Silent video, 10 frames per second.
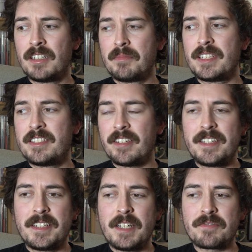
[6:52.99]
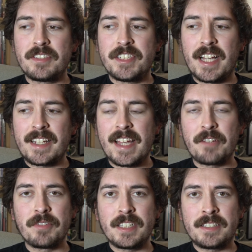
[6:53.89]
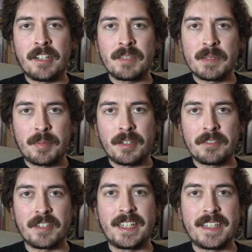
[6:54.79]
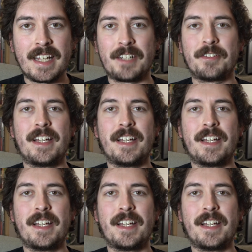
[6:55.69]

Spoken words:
but to tell you the difference, I can't really tell them apart right now.